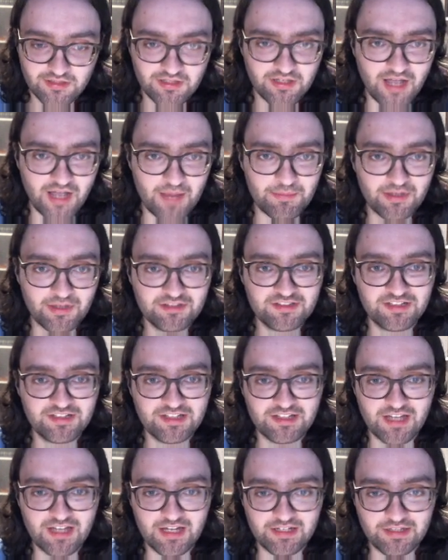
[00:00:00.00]
I'm not
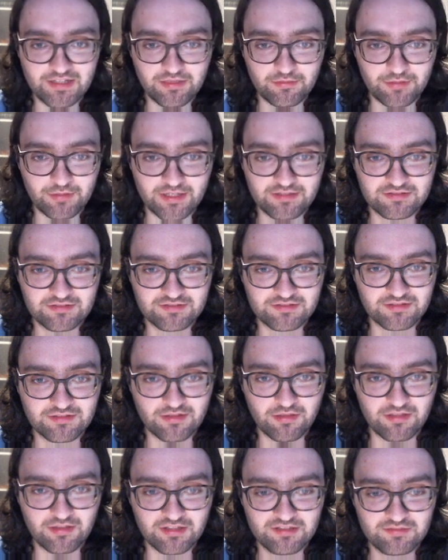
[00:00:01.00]
seeing any threats
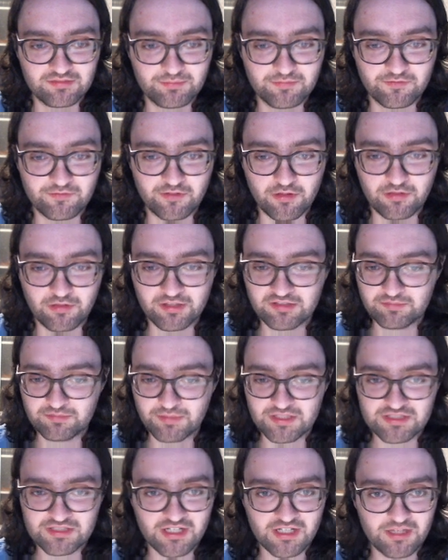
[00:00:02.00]
for this
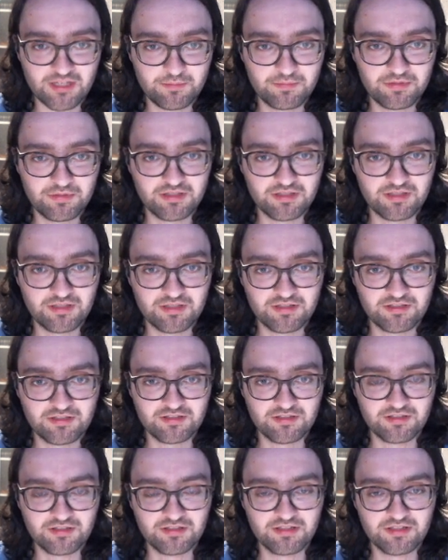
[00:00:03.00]
bishop,
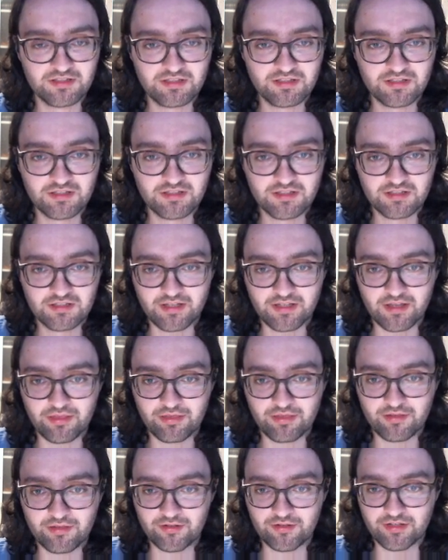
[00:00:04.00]

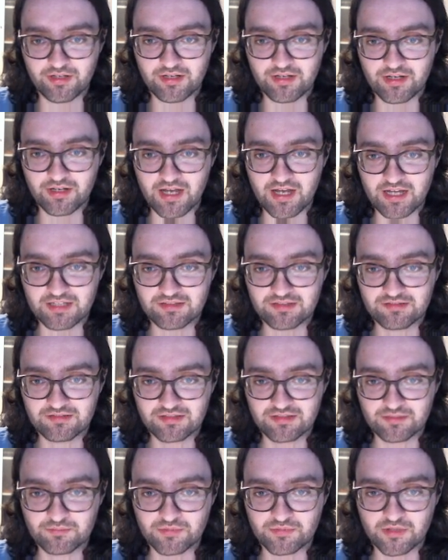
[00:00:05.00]
and their knights
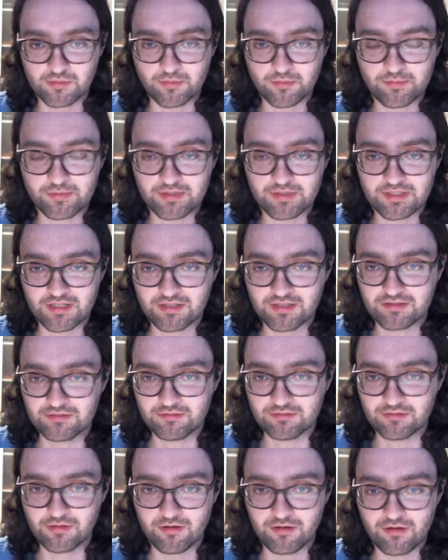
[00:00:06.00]
can probably not
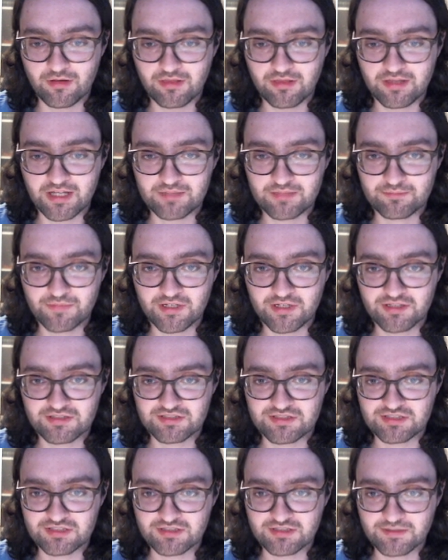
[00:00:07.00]
do all that
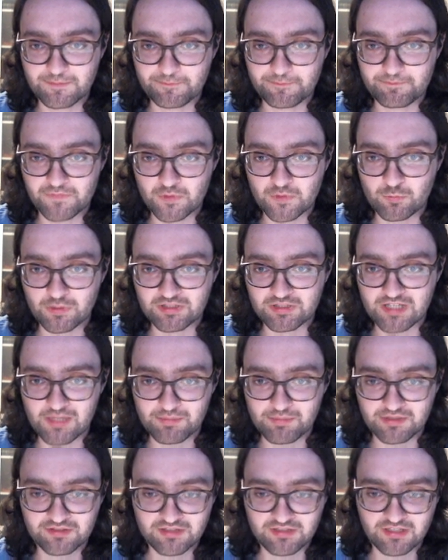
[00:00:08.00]
much. What
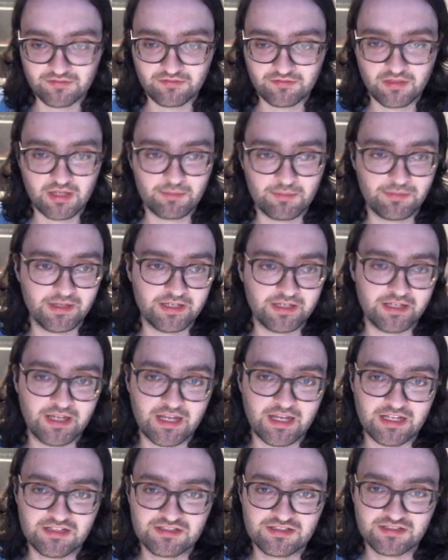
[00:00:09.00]
happens if they play
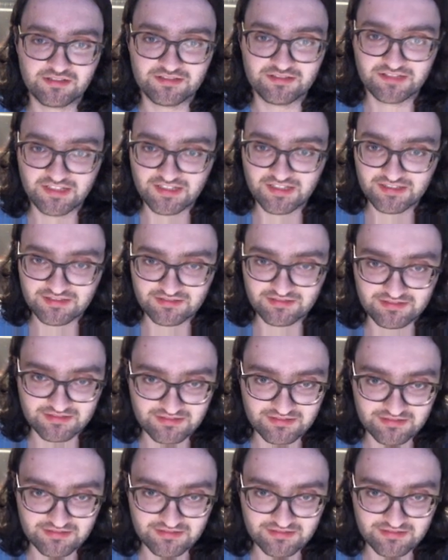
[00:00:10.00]
h6?